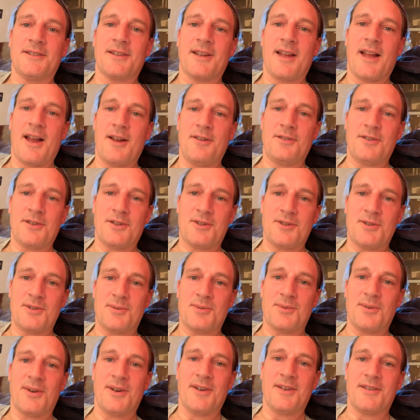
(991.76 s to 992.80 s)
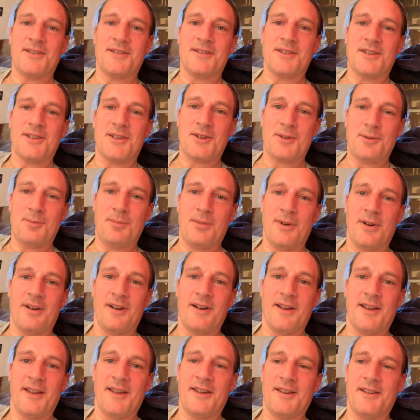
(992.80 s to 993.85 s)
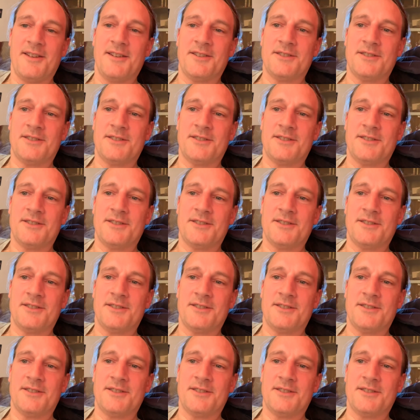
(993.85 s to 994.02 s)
Have a good one. Goodbye.